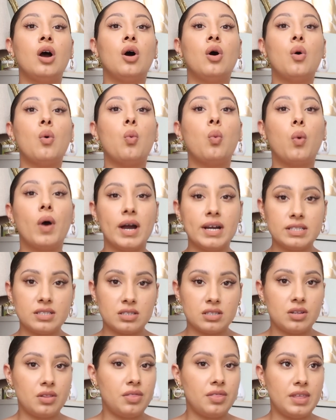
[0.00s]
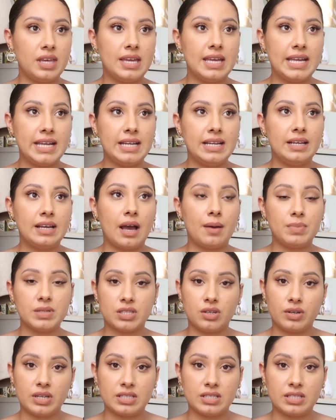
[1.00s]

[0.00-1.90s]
what the episode